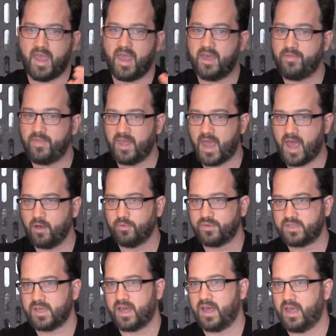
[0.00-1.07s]
and the
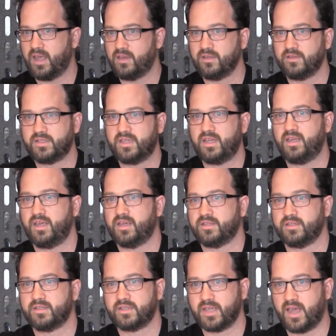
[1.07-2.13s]
outside city
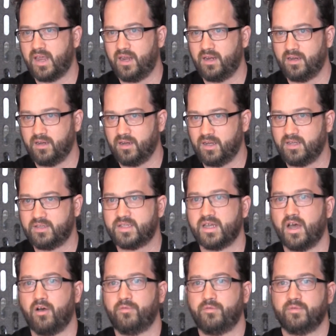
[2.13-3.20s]
as a site
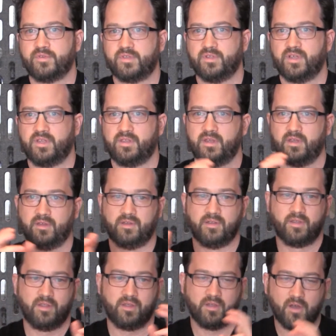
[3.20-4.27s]
itself, so that the
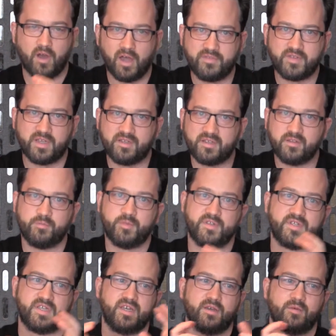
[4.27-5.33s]
content of the
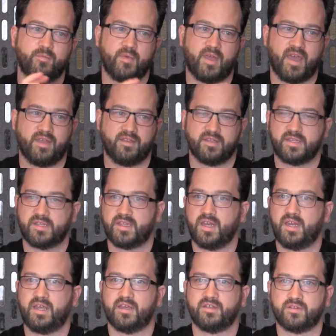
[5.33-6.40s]
museum and the
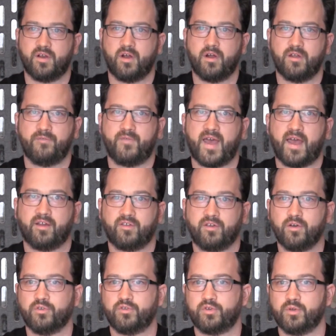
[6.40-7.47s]
city as an artifact
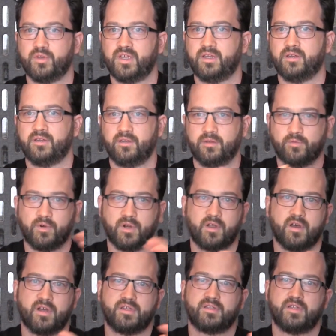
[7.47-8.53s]
culturally were in
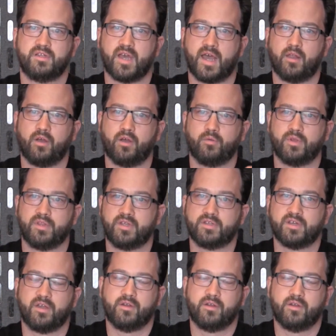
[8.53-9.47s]
a constant dialogue with each